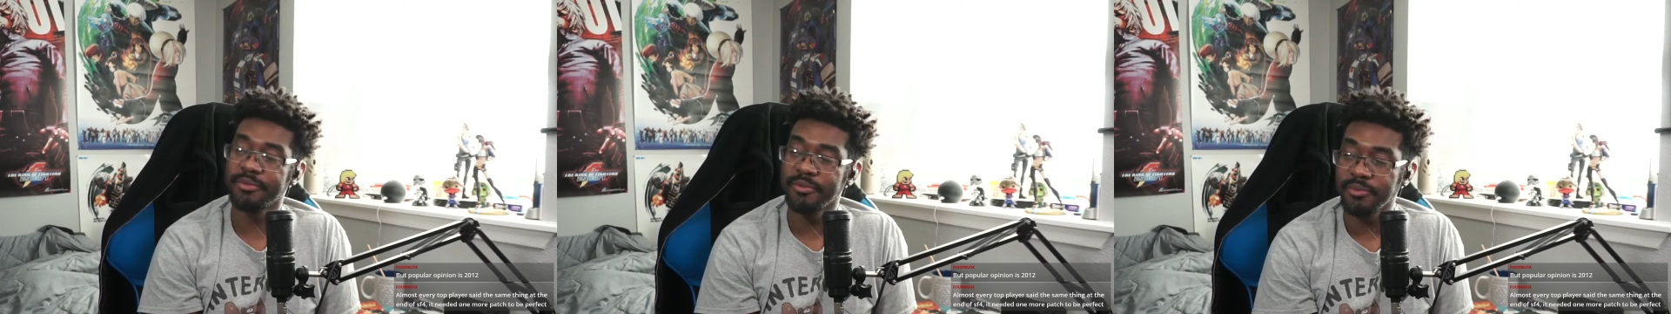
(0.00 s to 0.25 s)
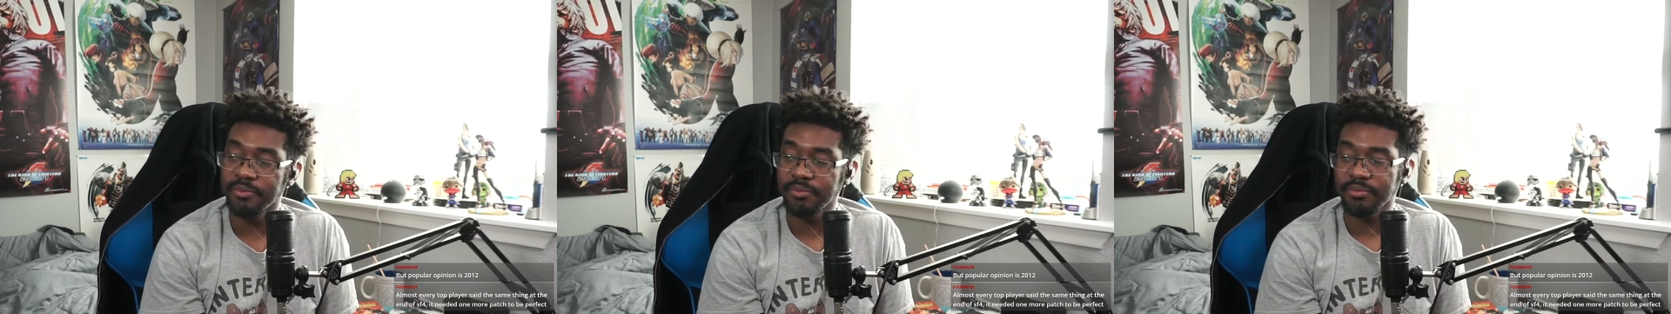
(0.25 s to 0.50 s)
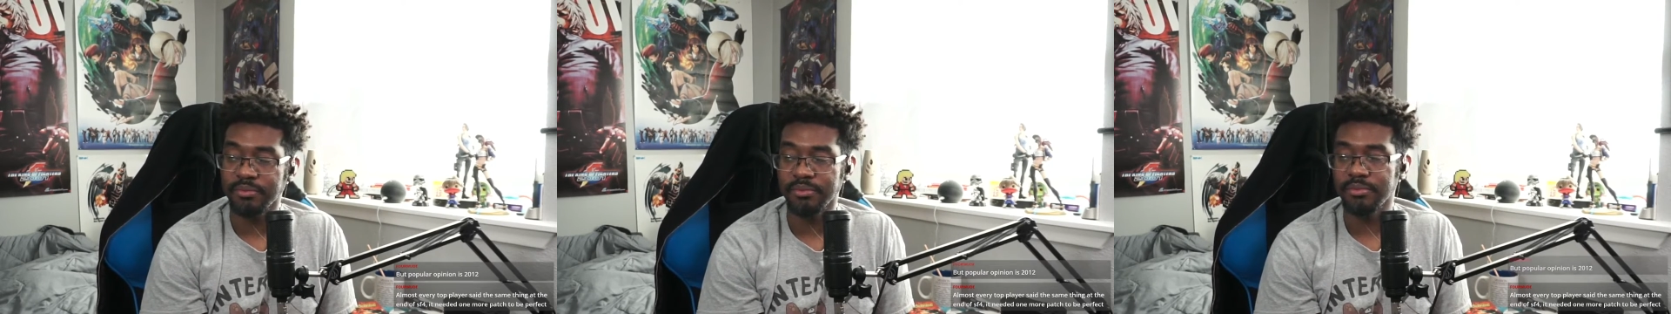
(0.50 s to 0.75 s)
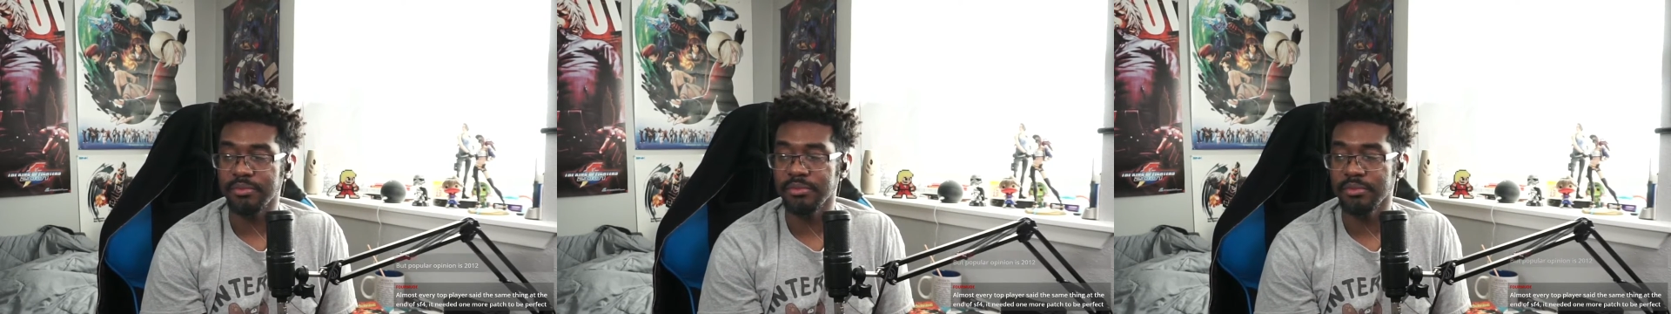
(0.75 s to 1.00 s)

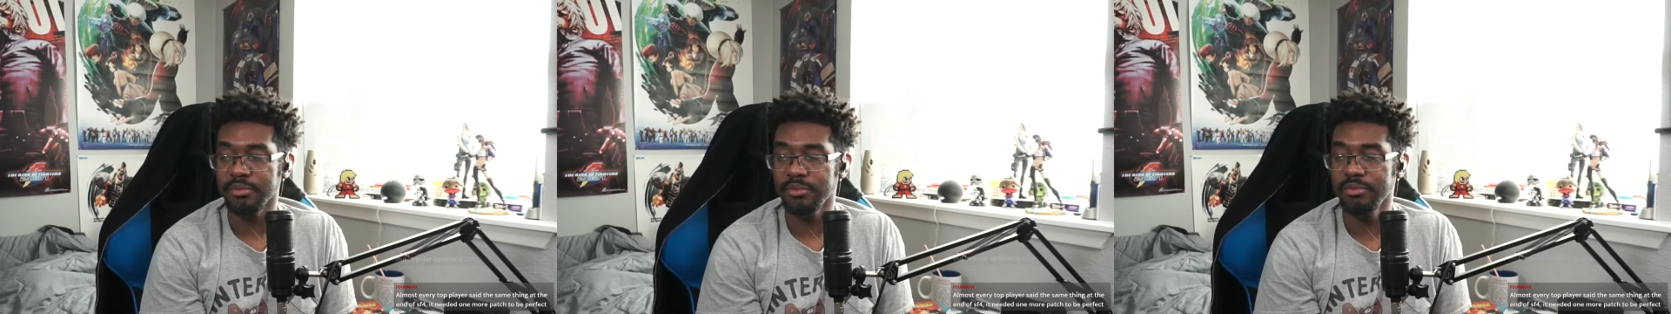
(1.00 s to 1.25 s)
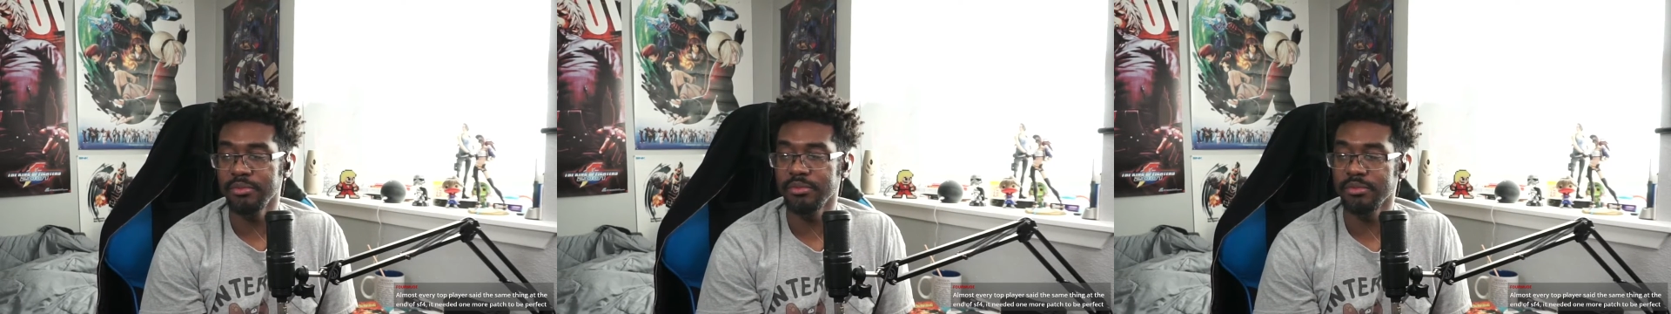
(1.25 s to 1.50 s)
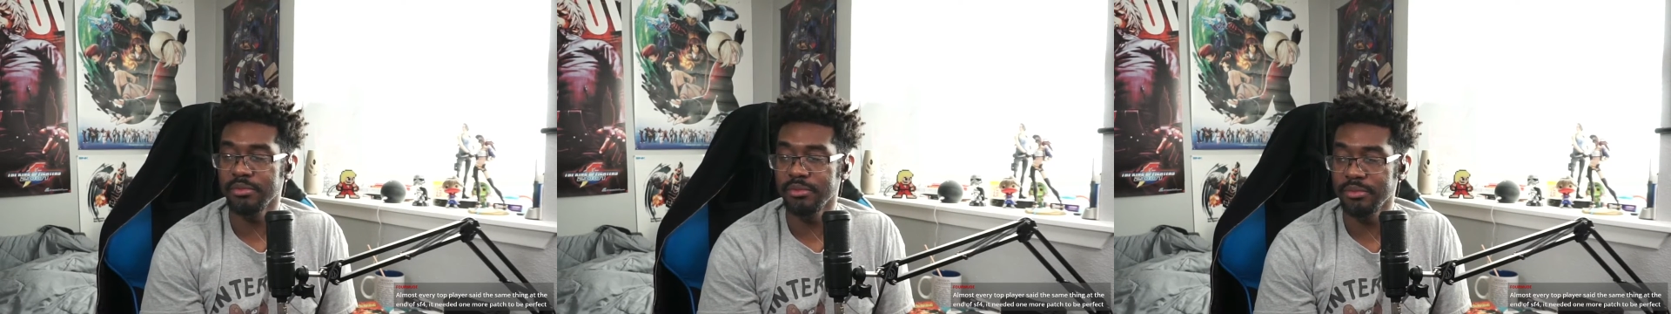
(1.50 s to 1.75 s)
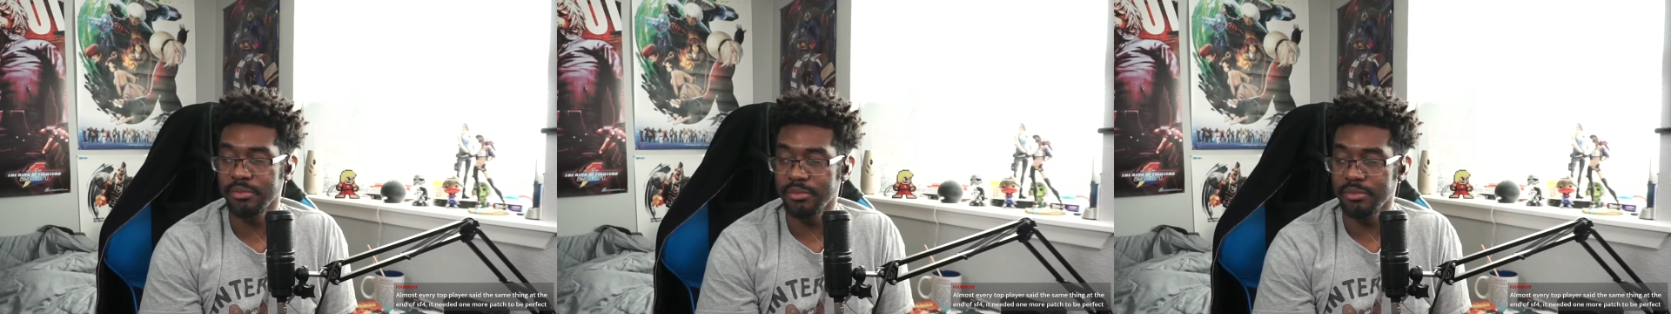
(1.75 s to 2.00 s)

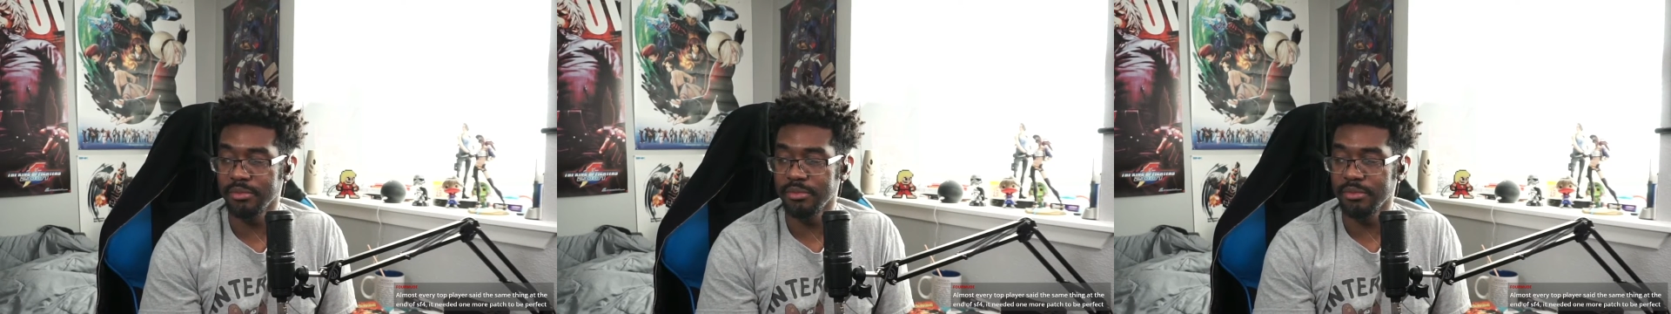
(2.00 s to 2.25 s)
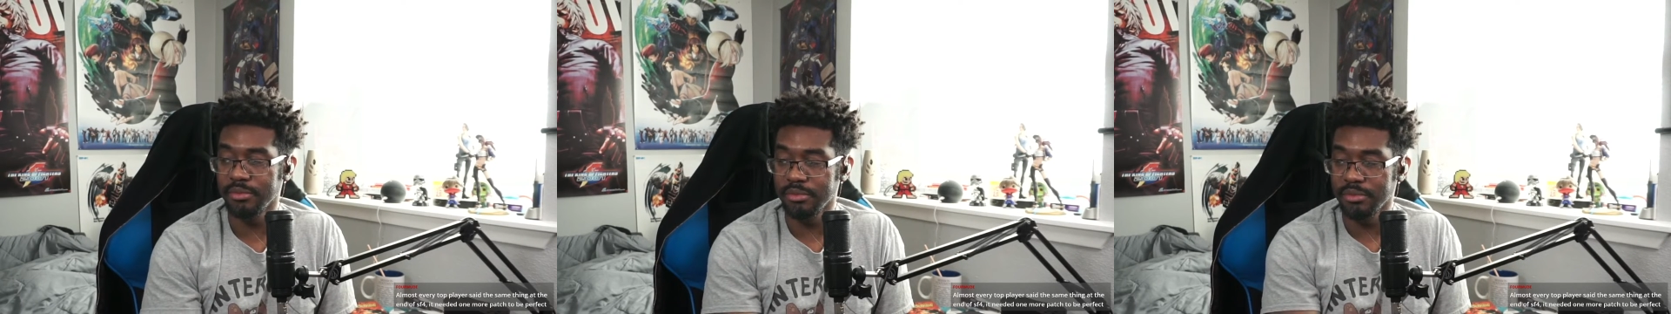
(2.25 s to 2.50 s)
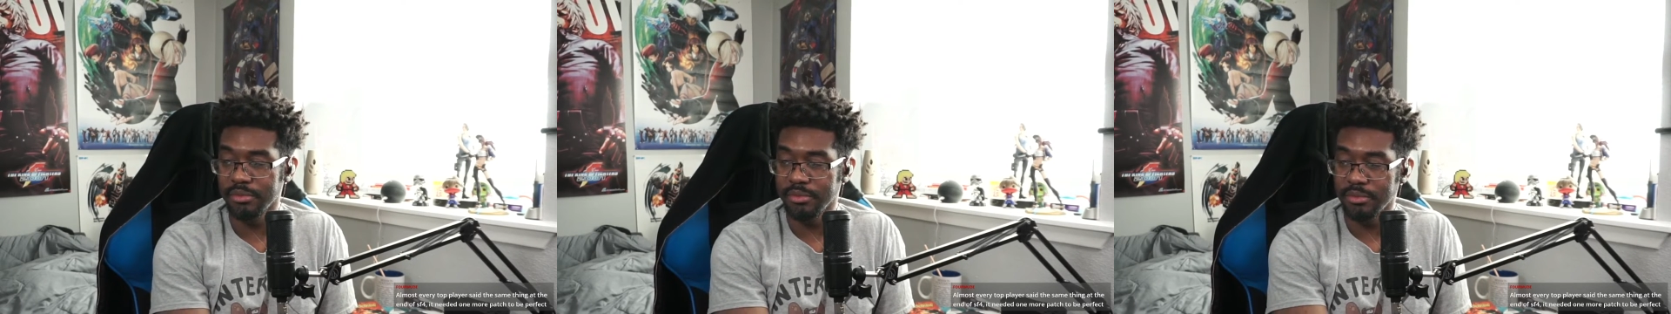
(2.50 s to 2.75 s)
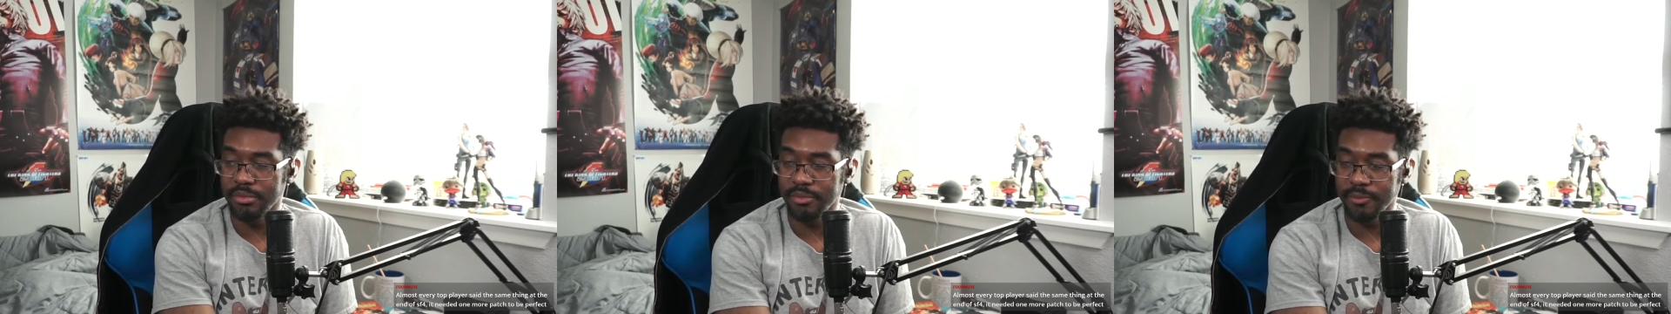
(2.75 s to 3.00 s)
Nothing is said.